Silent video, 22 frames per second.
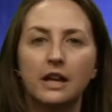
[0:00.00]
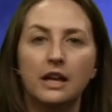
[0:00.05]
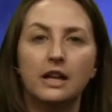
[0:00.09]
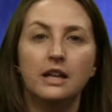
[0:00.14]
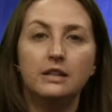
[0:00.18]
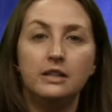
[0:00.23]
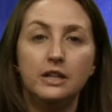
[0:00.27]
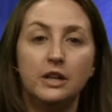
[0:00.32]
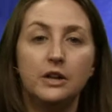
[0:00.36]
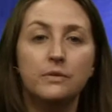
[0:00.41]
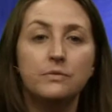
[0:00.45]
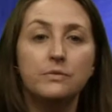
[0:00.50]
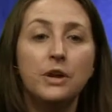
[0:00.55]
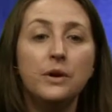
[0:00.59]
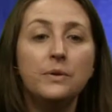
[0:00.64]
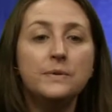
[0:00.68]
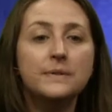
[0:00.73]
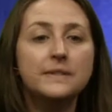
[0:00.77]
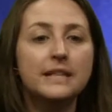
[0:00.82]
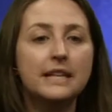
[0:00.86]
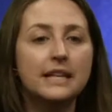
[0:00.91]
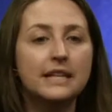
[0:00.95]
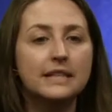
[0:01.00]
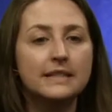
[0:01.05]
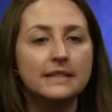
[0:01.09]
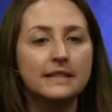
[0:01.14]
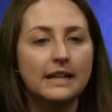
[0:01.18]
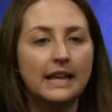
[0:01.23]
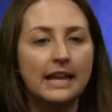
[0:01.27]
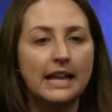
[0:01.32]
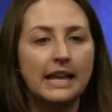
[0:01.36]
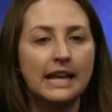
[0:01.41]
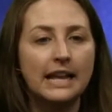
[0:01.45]
you know, knows this
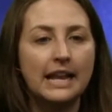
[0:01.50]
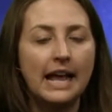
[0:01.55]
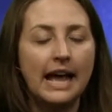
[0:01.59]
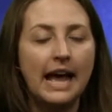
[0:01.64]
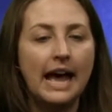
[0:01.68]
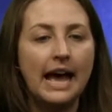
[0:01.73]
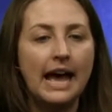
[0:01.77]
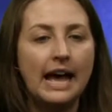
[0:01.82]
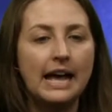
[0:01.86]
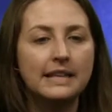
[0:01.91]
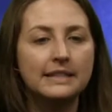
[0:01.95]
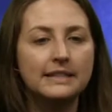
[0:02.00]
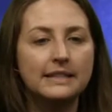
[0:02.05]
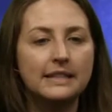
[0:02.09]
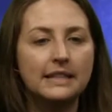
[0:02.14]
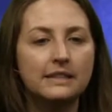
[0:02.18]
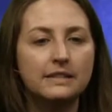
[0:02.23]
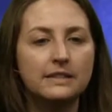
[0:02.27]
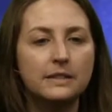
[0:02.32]
and it has this